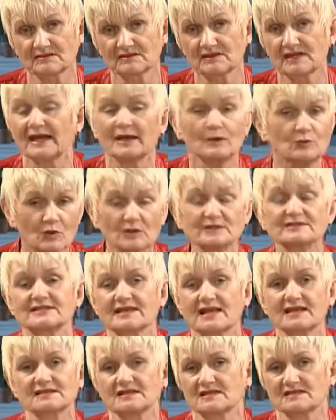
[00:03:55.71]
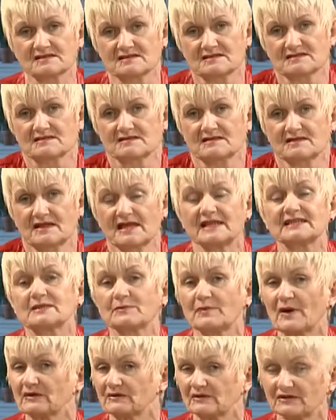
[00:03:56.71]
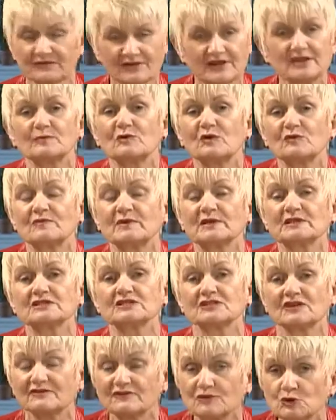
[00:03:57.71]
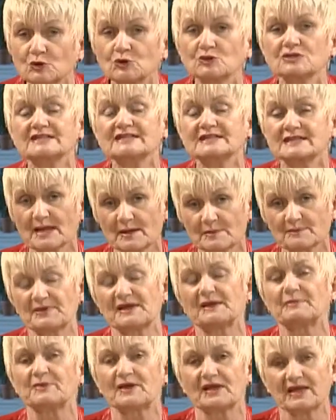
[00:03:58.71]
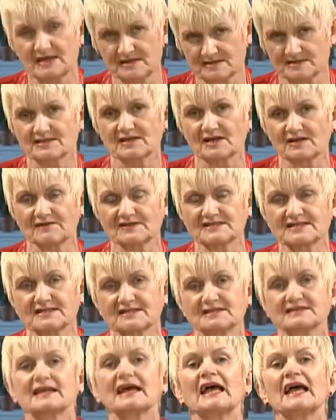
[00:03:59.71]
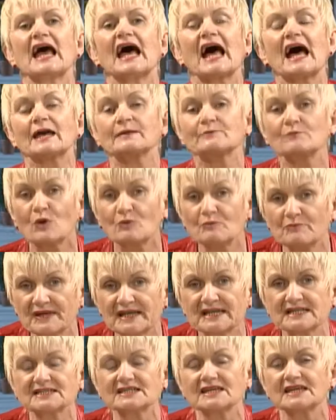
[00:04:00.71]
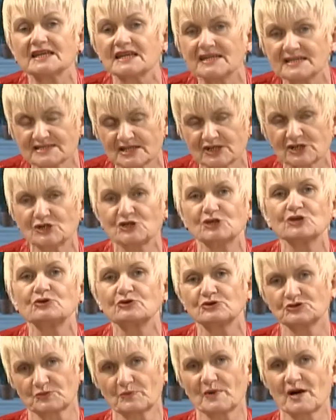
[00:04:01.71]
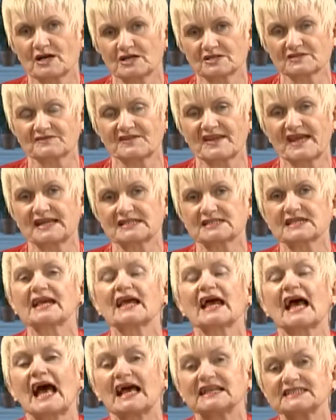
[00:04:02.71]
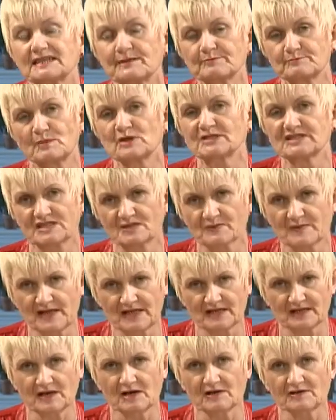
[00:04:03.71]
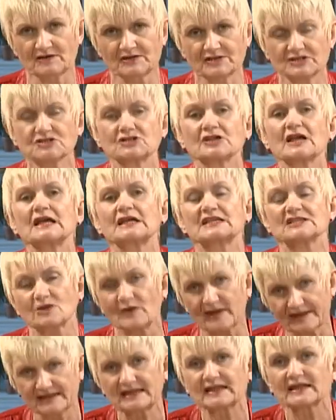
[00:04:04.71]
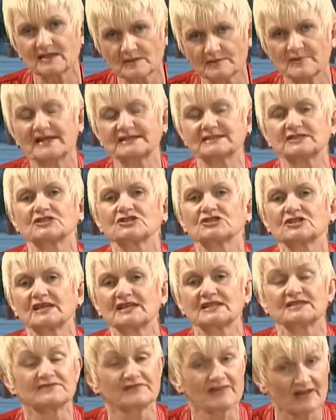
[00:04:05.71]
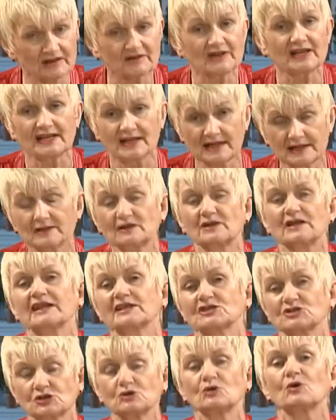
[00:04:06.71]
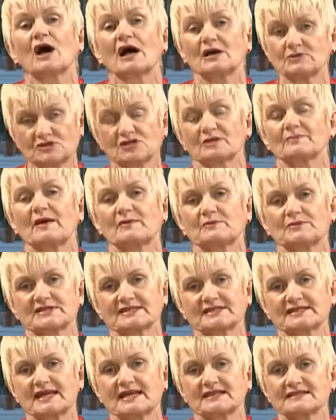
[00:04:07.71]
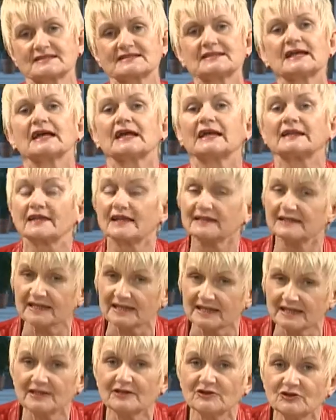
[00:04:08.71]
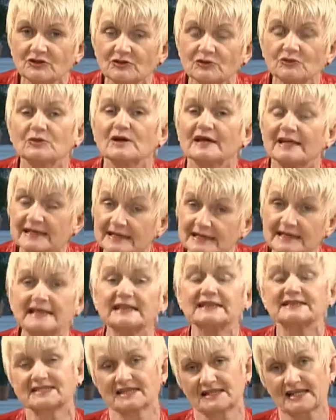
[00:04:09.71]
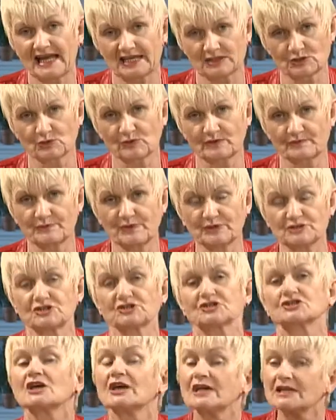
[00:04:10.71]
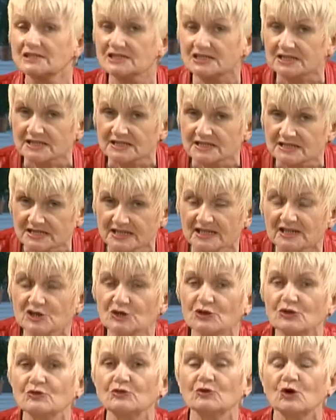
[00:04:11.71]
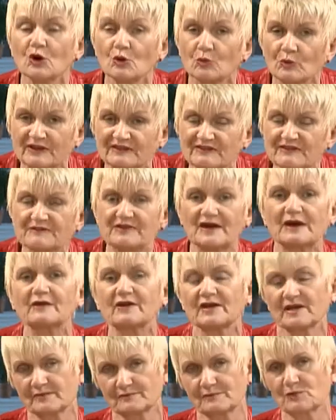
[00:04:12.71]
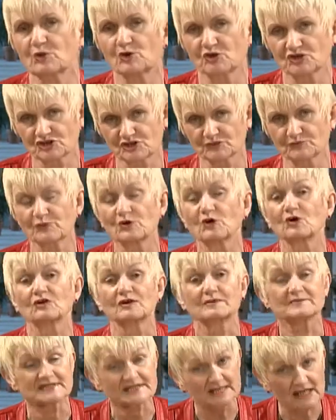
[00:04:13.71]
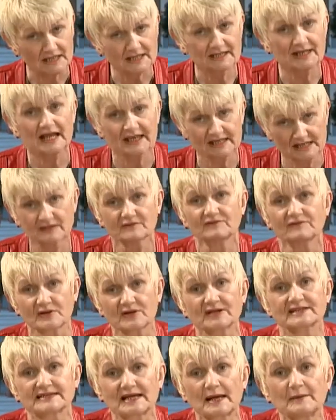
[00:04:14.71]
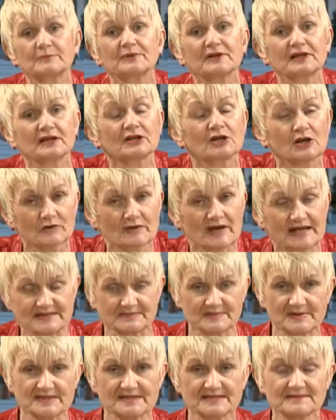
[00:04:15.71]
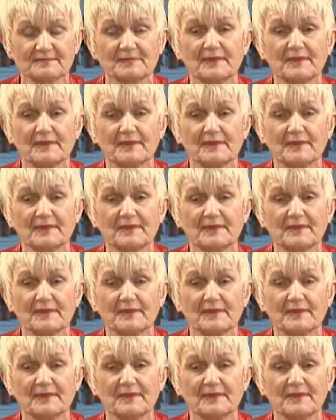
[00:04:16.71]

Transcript: In one sentence, it's about the free movement of goods, people and services. And mobility is a huge part of that, and it must be encouraged. So I think the message needs very clearly to go out to Member States that the EU needs an adequate budget to continue with very important programmes like, for example, Erasmus.